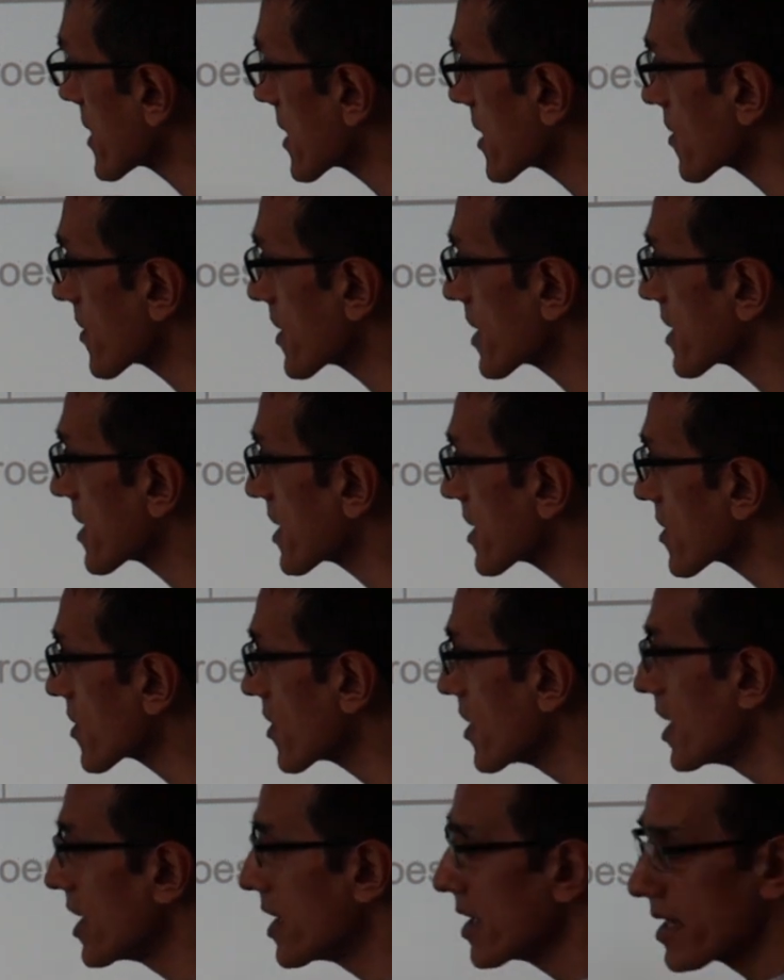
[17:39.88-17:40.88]
0 is
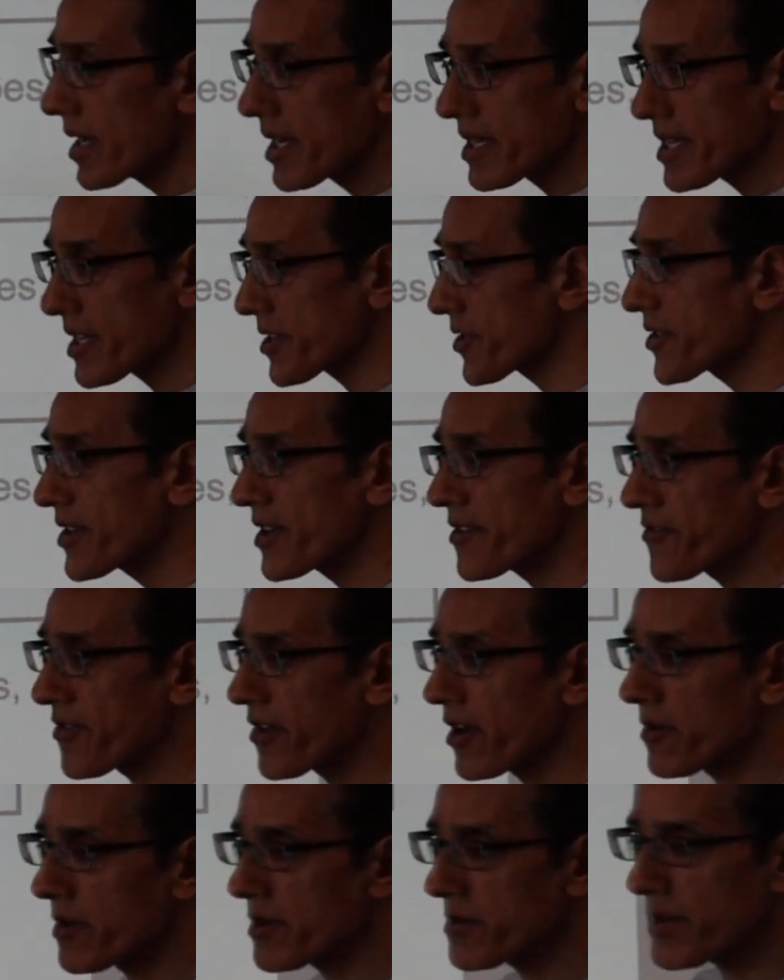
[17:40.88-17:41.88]
0. It's a
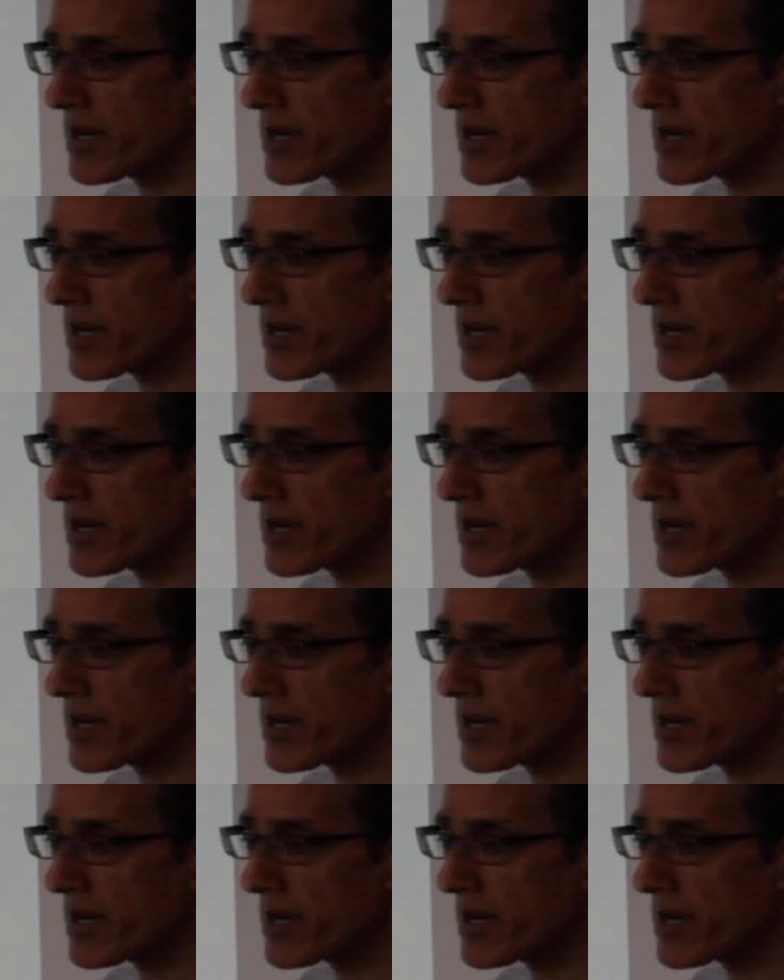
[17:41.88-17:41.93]
straightforward